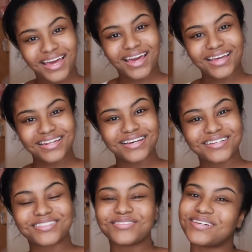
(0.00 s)
Hey
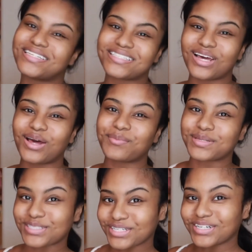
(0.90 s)
loves, what is up?
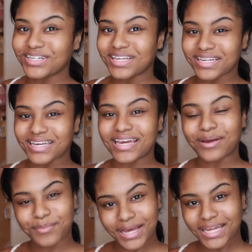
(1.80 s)
It's your girl Kitty and
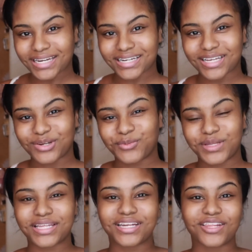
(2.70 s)
I'm back at it again
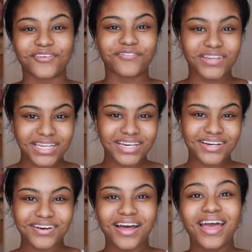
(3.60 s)
with another
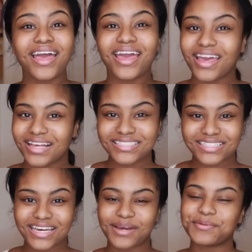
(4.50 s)
video. And
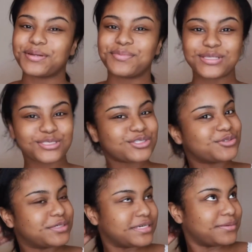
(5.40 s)
today I'm gonna be
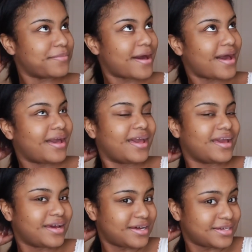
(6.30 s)
doing my